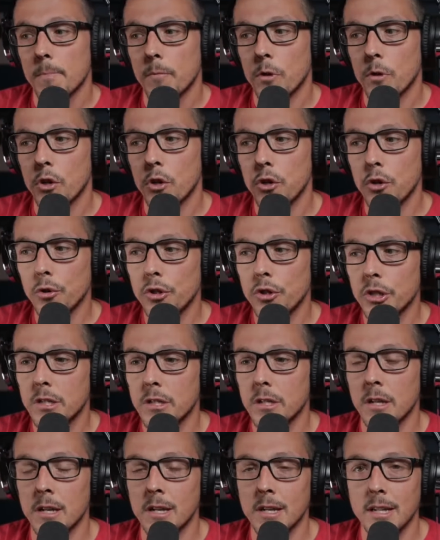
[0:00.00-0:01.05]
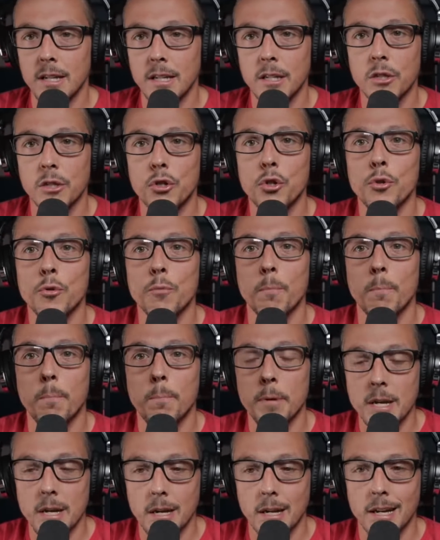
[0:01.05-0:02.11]
you just need to
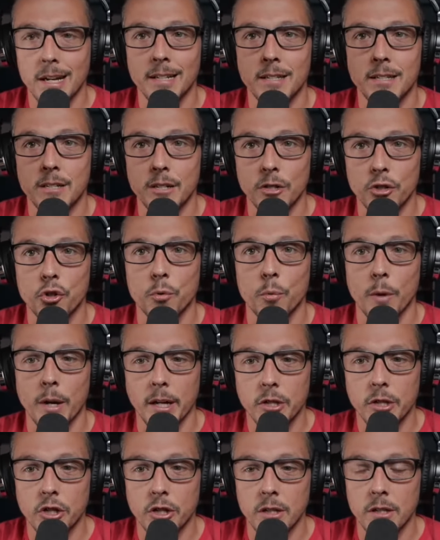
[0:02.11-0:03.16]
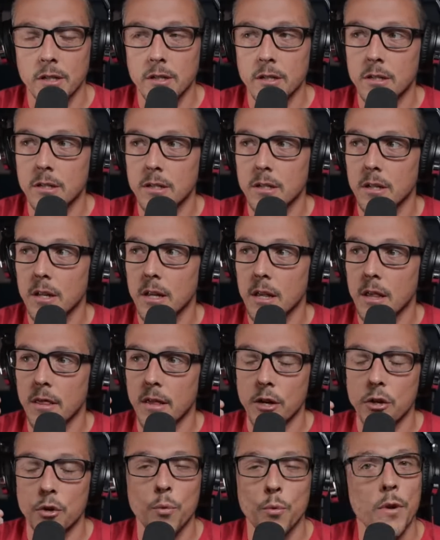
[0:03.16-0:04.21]
be in situations
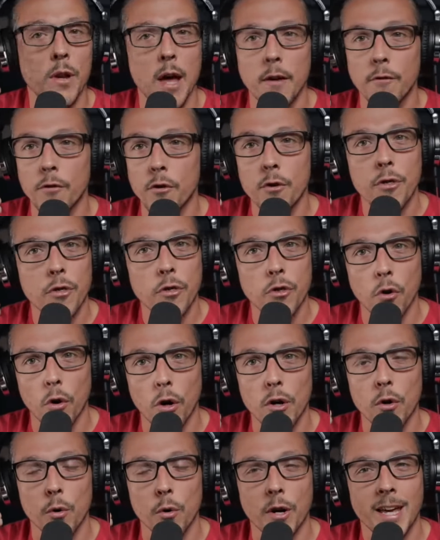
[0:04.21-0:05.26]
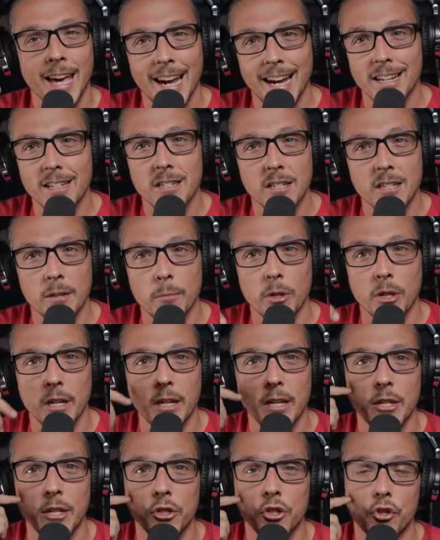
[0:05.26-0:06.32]
that you never thought or can't
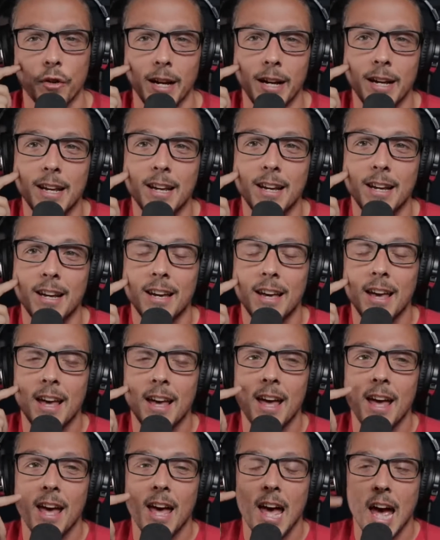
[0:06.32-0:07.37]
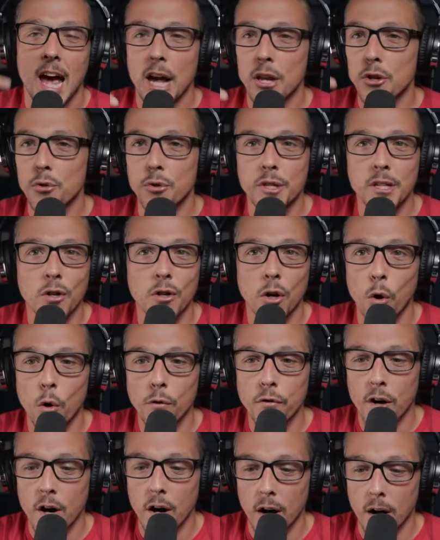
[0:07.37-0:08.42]
simulate in training, and you need to
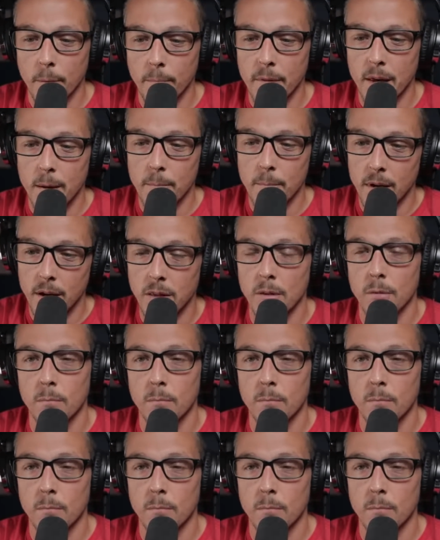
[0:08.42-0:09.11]
overcome them in the